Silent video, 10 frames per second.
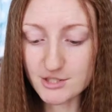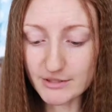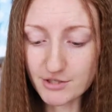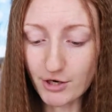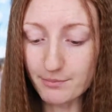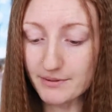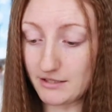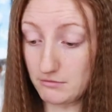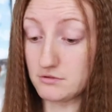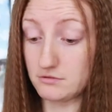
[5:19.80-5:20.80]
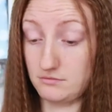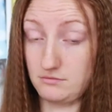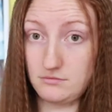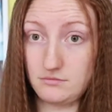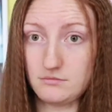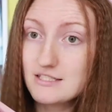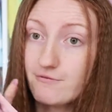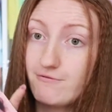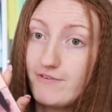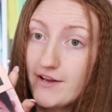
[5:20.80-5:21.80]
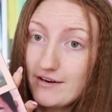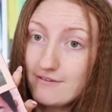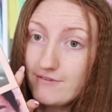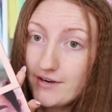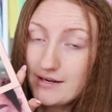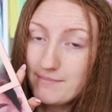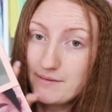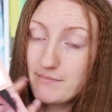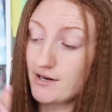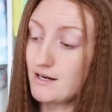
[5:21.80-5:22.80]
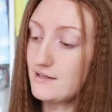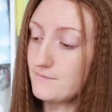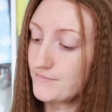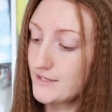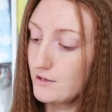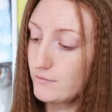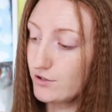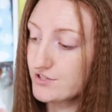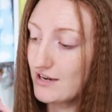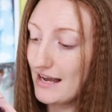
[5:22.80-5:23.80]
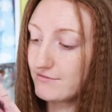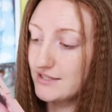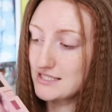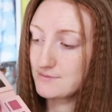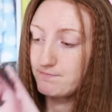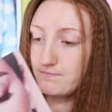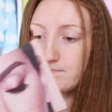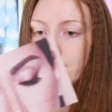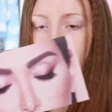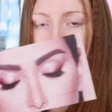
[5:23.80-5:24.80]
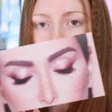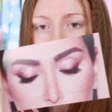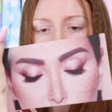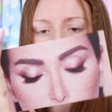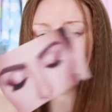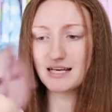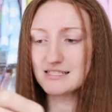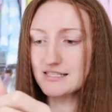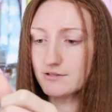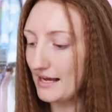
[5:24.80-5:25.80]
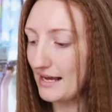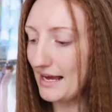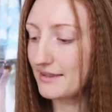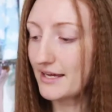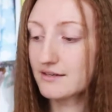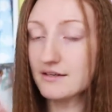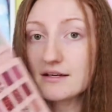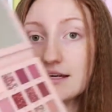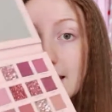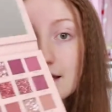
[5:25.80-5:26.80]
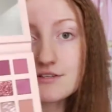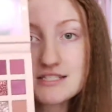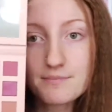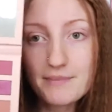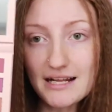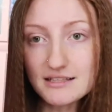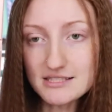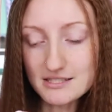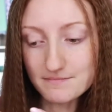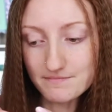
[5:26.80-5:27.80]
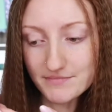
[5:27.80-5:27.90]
So when you open it, oh, it's a very, very big mirror. We also have this piece of plastic, and then here is the palette